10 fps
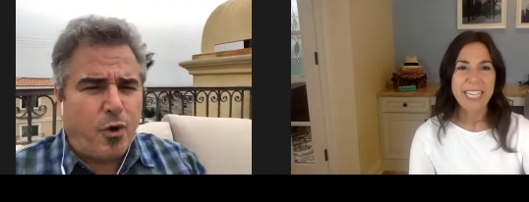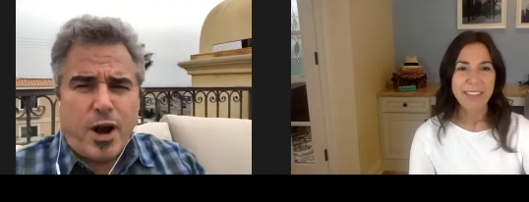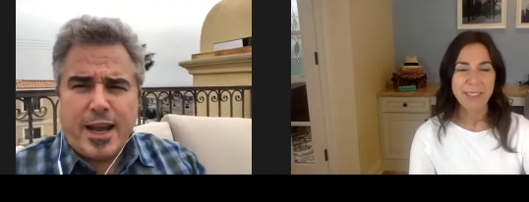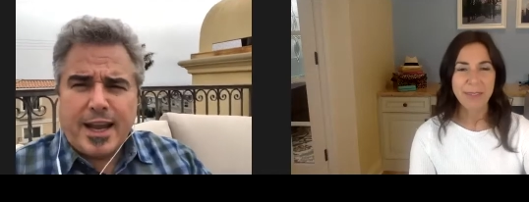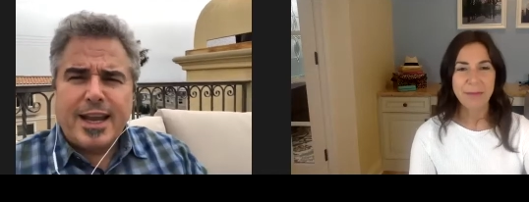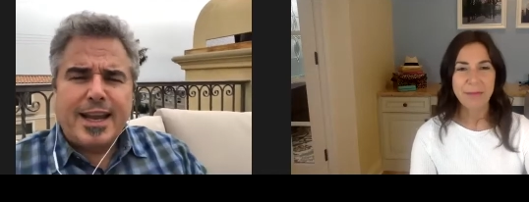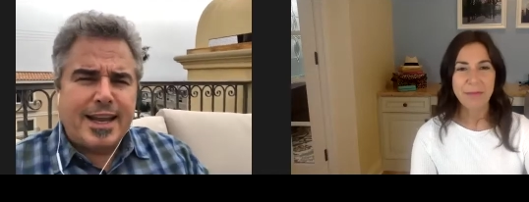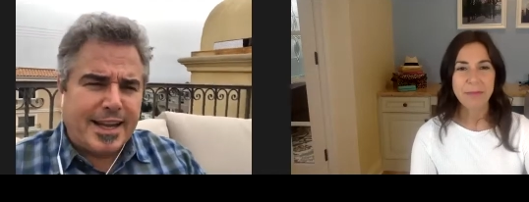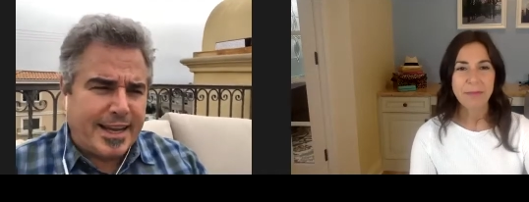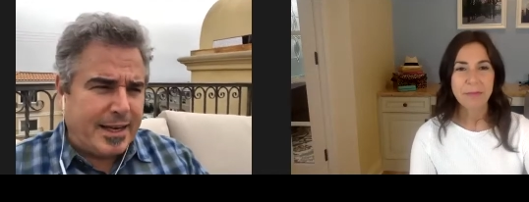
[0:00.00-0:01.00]
Speaker 1: gave you.
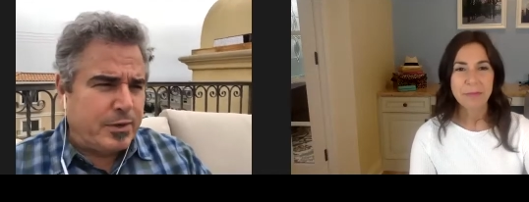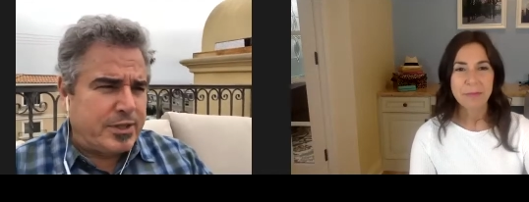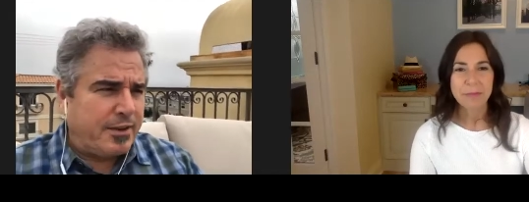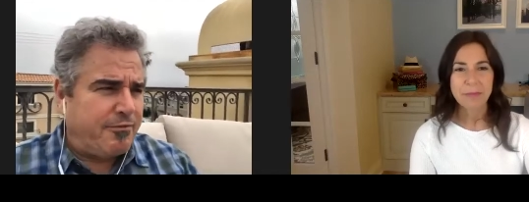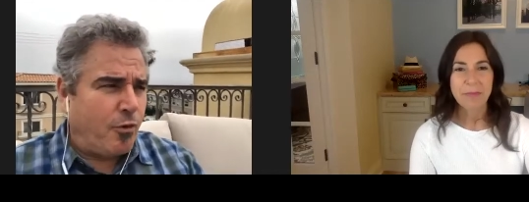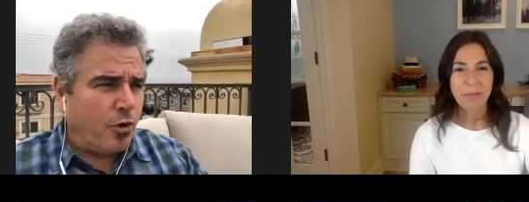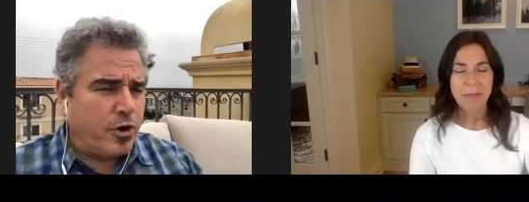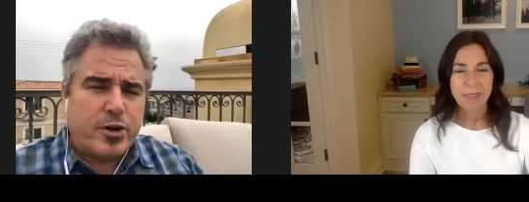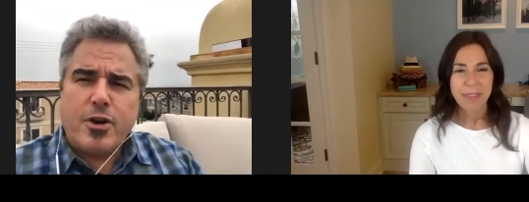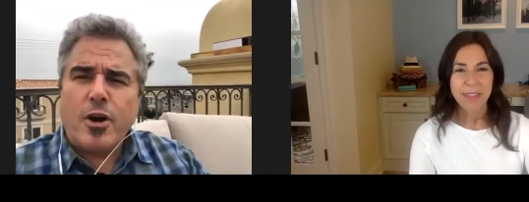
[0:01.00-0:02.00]
It was a Ford
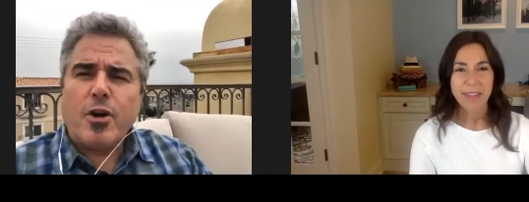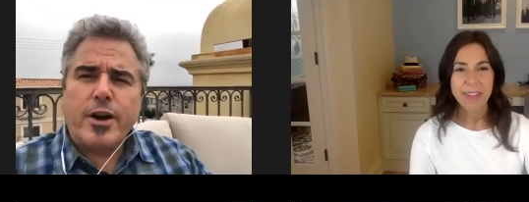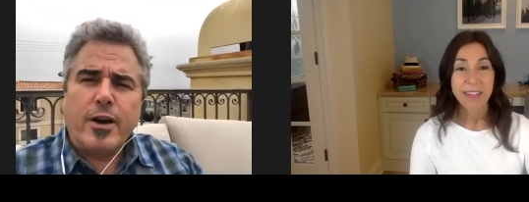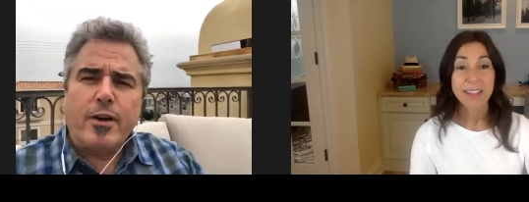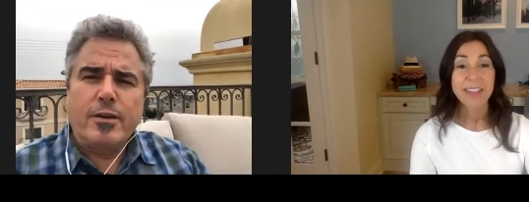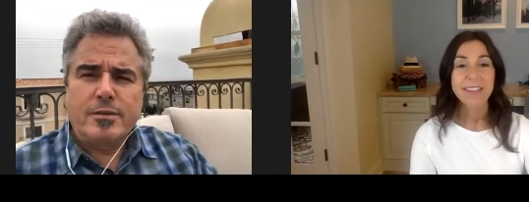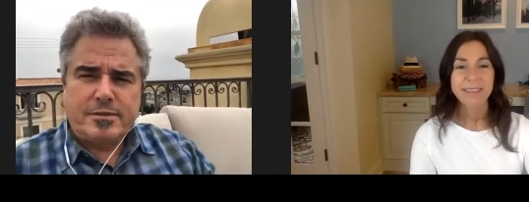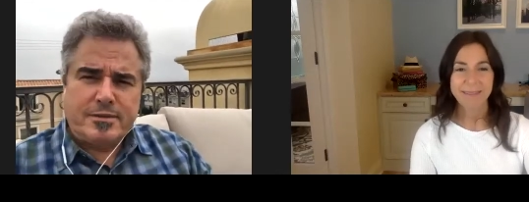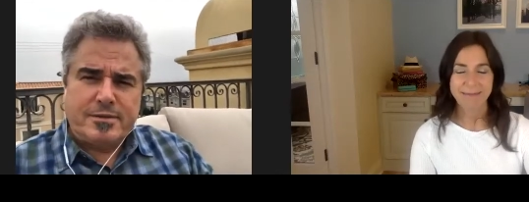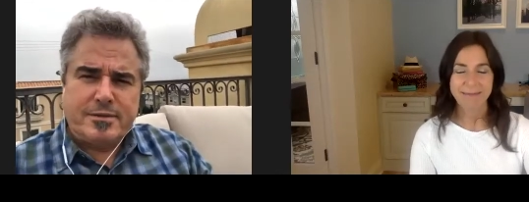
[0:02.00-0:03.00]
Courier
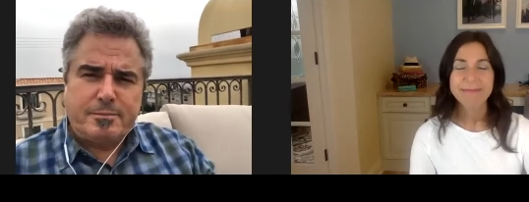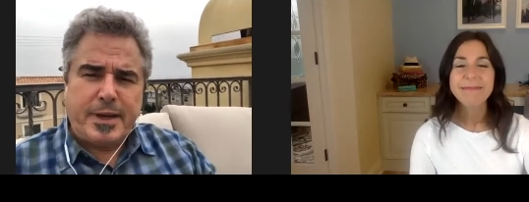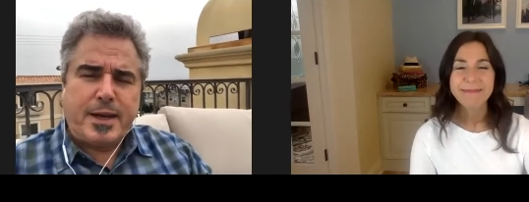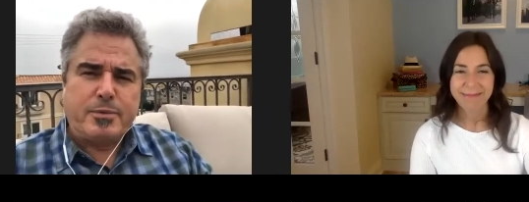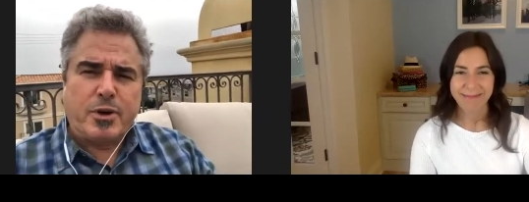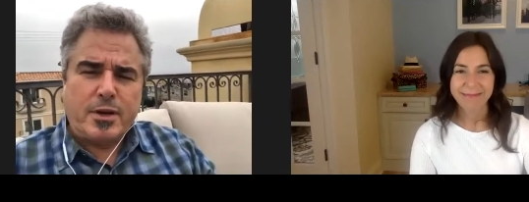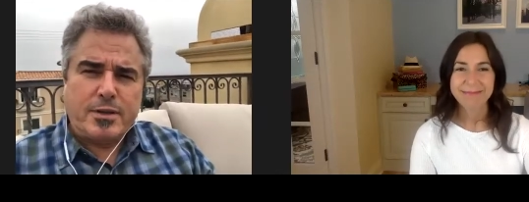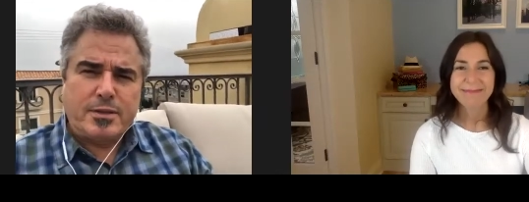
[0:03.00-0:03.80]
pickup truck.